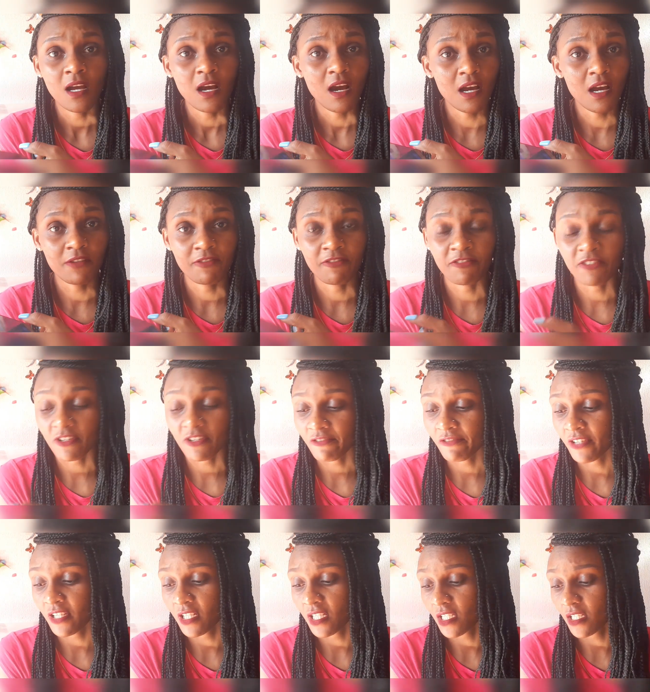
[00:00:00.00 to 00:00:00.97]
I fear
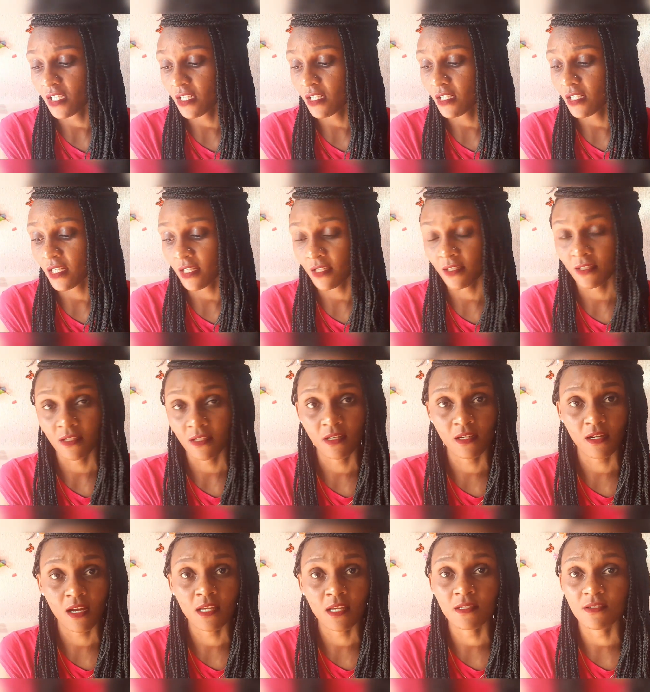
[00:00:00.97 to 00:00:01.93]
failure. Like,
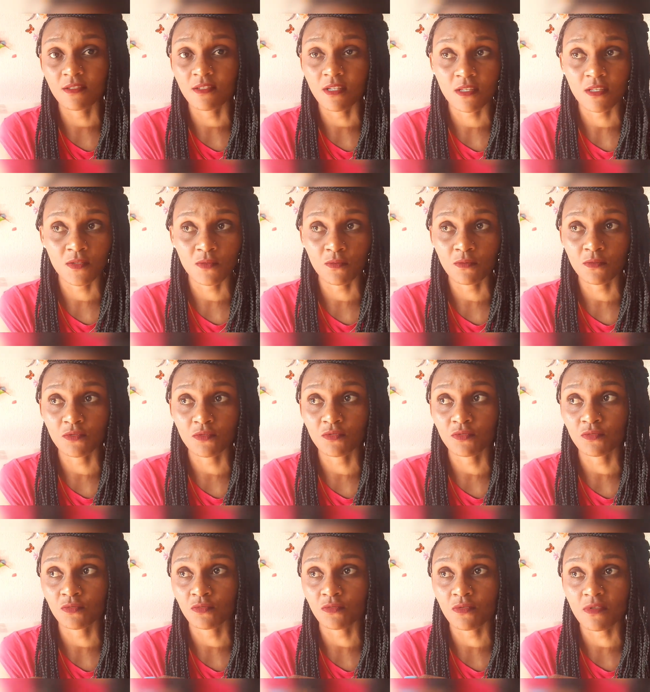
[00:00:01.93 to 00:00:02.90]
I just want
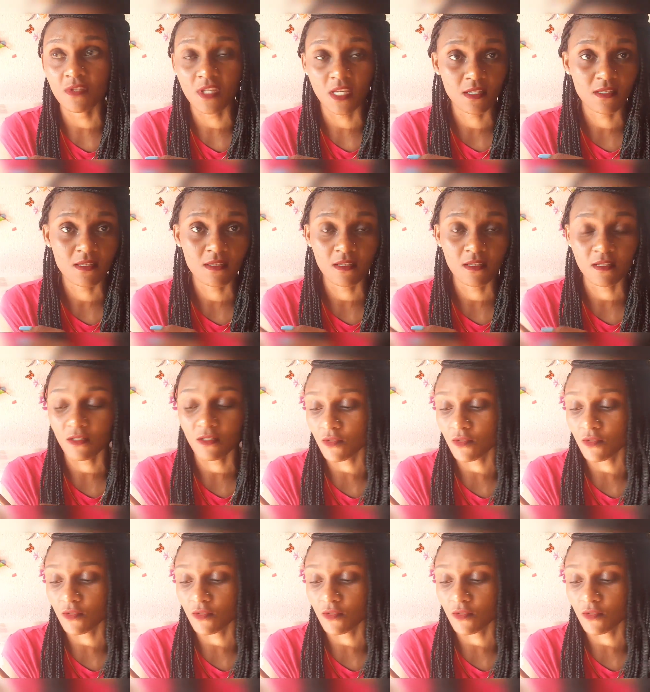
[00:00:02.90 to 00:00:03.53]
to succeed.